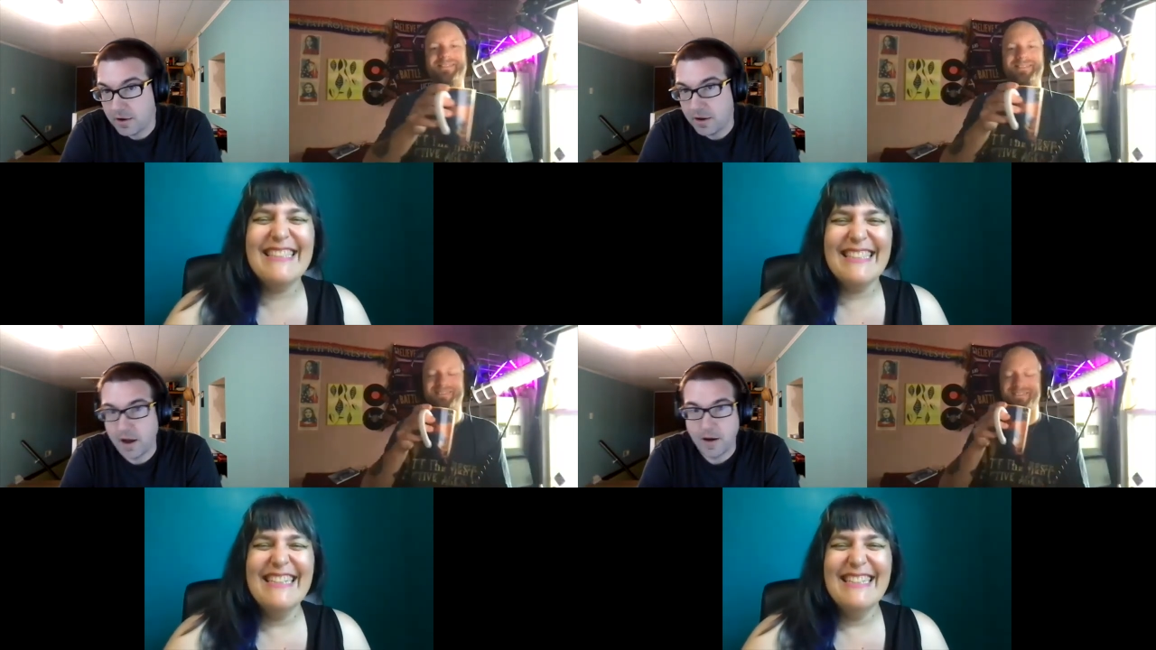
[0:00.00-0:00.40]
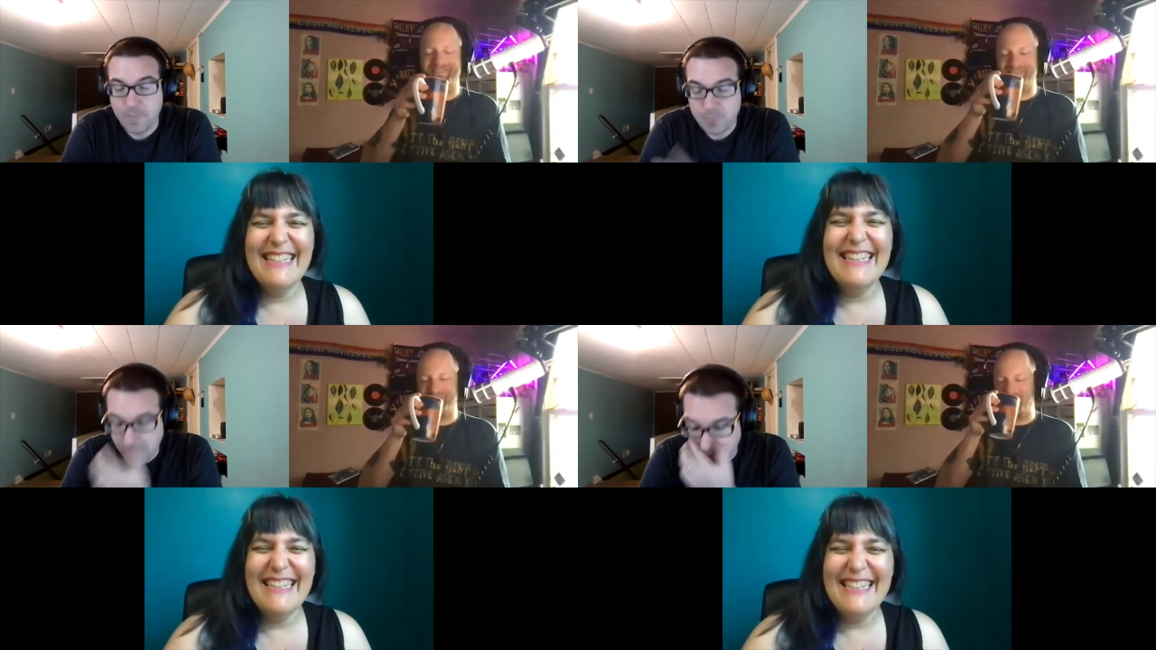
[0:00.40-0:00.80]
Speaker 1: yeah,
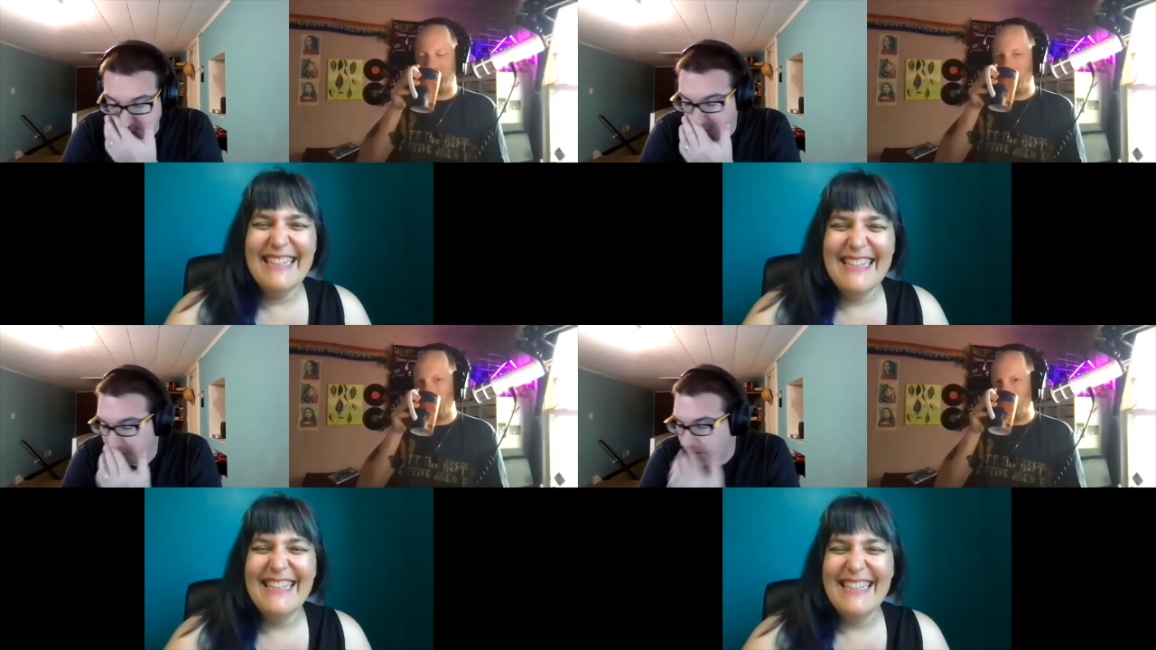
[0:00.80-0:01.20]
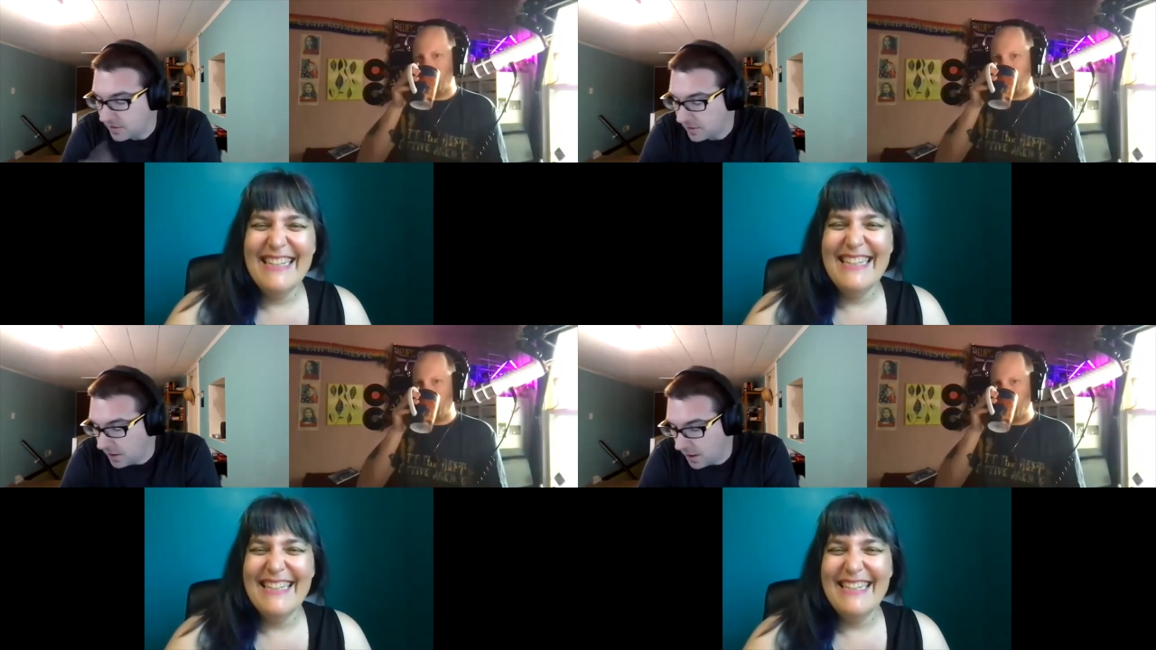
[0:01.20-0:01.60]
absolutely.
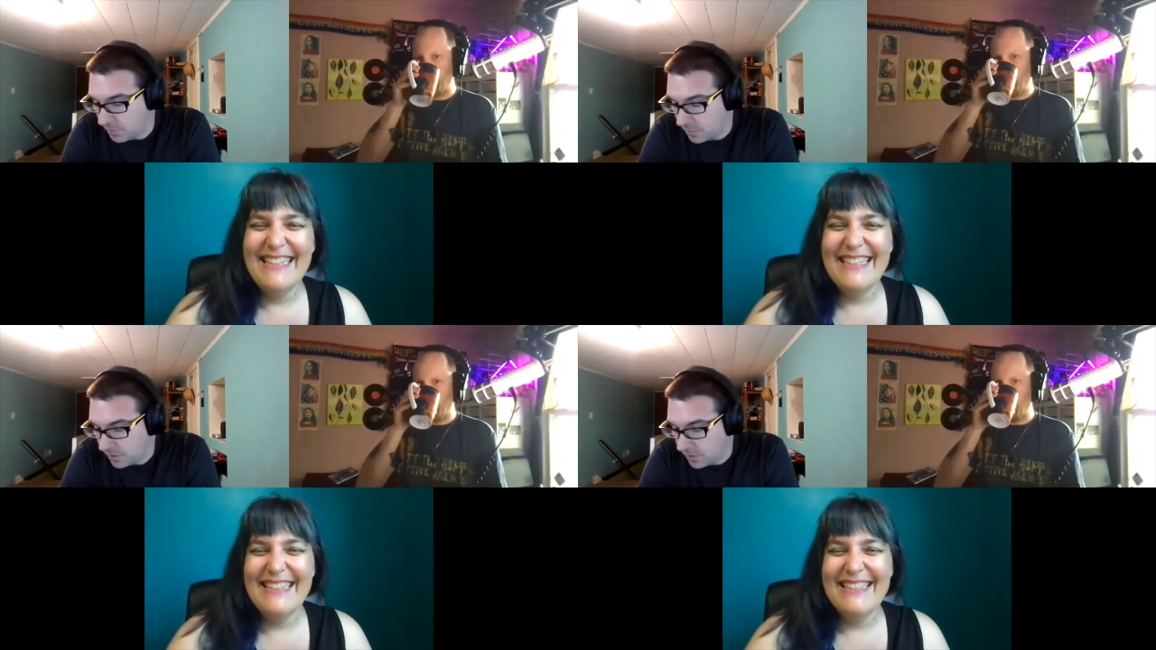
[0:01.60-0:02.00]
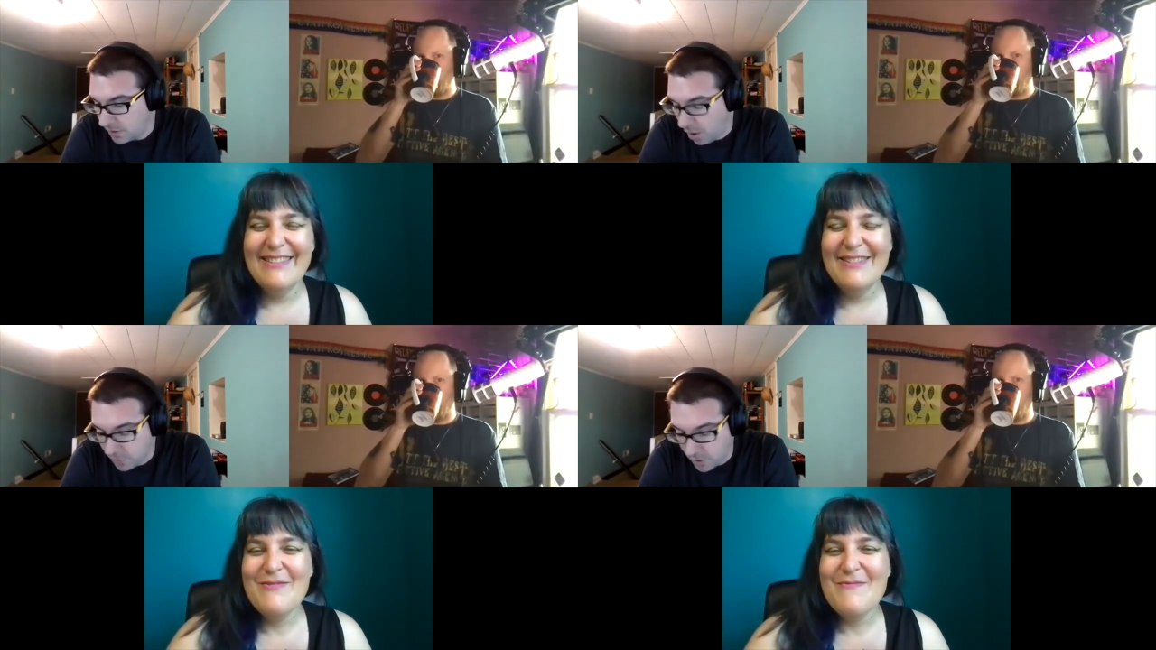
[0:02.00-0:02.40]
Um,
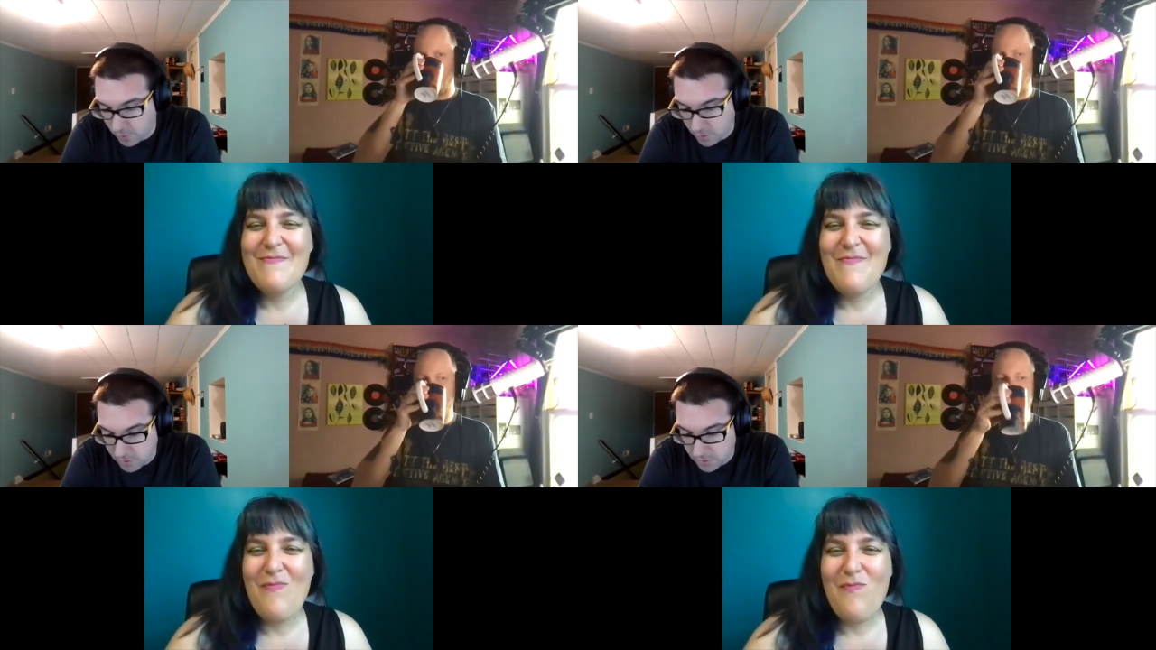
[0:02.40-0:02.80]
oh no.